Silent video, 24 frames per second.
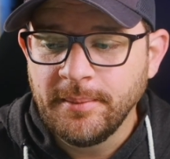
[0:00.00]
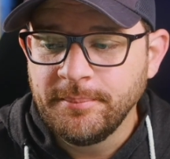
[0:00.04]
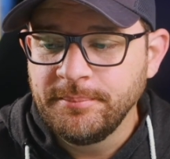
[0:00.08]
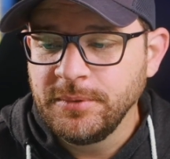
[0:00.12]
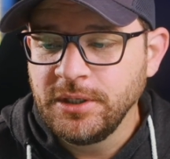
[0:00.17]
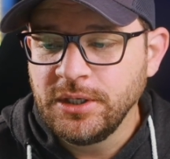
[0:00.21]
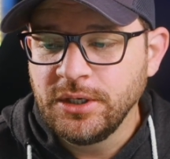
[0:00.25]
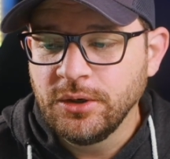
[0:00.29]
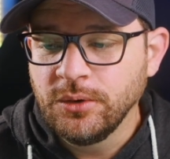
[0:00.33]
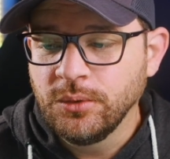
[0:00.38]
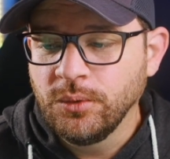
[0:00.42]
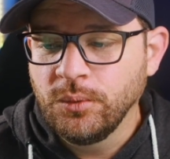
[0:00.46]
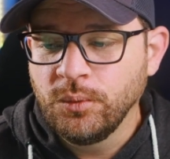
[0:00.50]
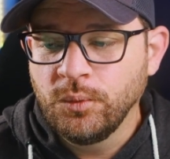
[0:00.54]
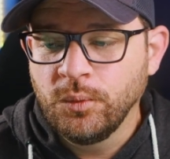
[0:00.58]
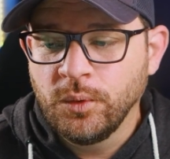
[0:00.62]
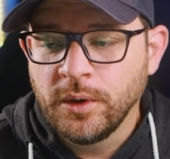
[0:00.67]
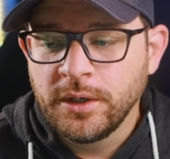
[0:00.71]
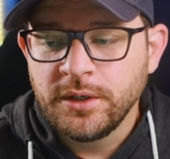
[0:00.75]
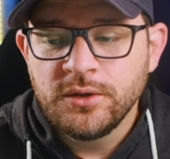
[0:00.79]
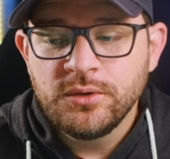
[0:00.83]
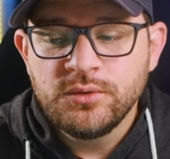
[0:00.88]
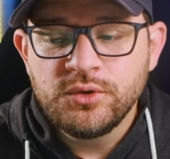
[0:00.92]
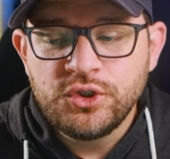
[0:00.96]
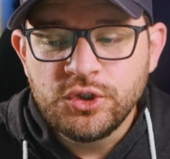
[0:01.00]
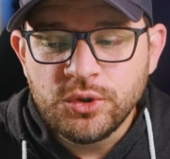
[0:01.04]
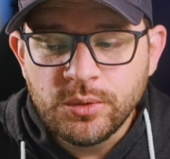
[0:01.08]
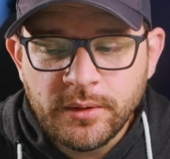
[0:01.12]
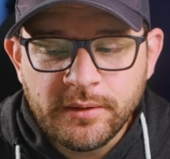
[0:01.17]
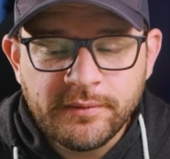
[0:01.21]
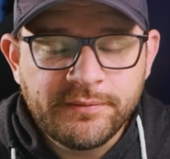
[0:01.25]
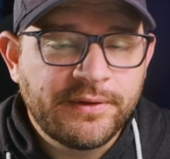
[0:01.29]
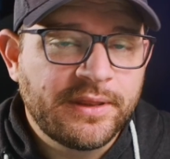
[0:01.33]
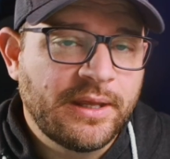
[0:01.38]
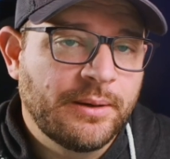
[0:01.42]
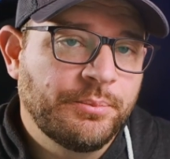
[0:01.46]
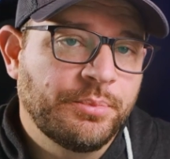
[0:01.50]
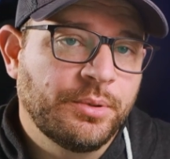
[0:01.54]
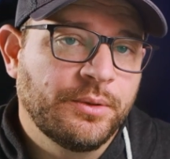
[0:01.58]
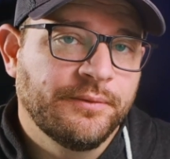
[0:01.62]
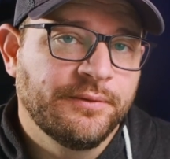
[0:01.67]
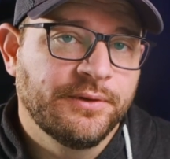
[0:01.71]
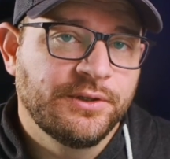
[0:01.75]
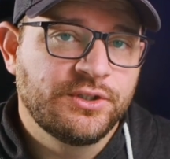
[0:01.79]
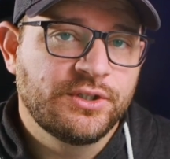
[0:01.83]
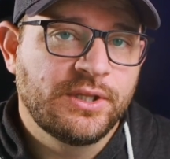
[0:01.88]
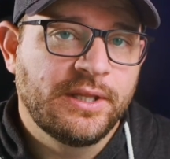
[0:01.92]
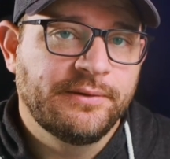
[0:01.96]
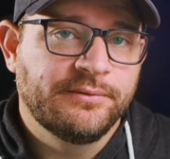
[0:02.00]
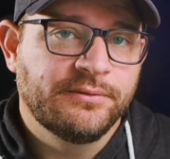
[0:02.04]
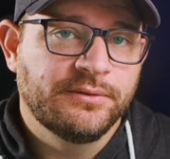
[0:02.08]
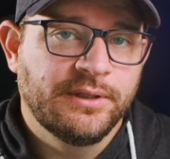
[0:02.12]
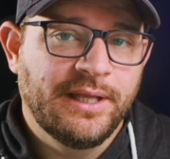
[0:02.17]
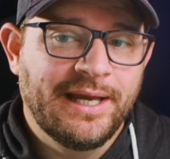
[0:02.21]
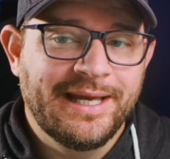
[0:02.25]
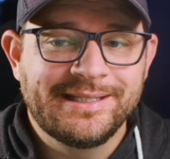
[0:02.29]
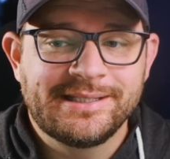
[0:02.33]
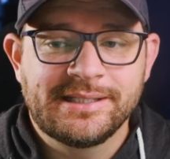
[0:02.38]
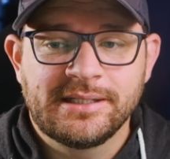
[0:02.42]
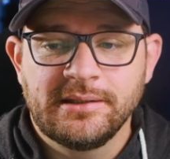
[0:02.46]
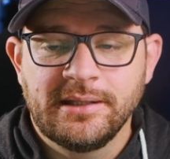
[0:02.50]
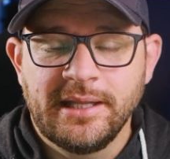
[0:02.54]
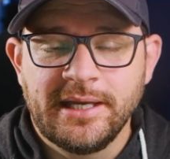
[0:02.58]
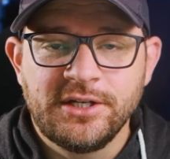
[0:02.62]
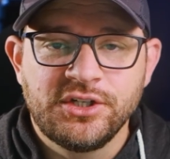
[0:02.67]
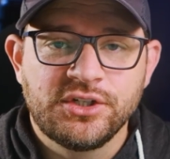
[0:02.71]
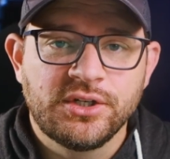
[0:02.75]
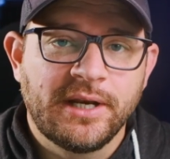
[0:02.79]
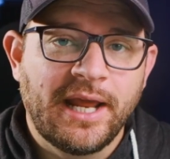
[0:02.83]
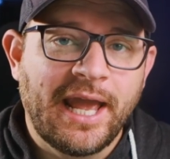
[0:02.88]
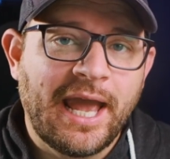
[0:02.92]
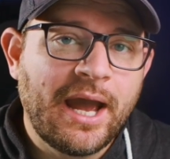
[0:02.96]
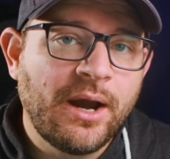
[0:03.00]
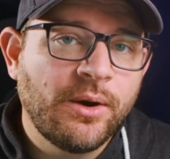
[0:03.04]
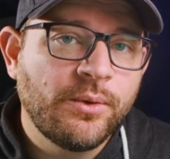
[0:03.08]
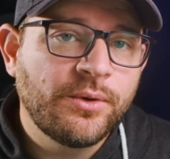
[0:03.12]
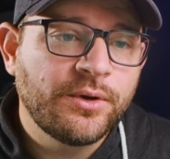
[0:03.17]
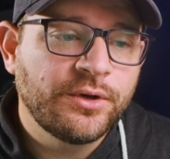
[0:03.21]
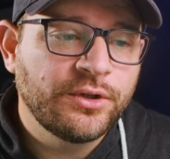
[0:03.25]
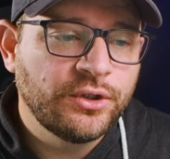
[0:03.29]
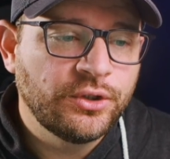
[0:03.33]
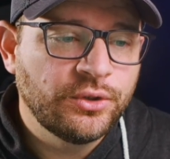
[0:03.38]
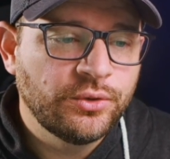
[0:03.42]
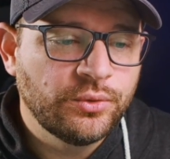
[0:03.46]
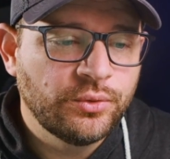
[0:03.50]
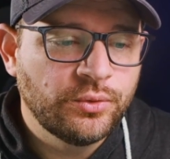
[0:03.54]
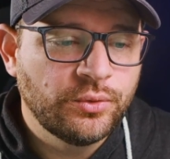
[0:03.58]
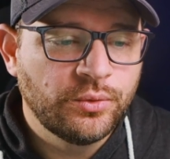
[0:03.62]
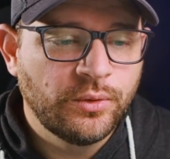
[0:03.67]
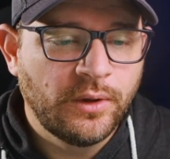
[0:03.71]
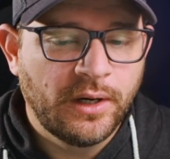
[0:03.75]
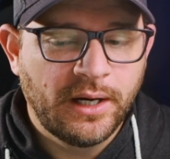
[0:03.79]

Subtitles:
You know, what are you doing for that privilege level escalation? How are you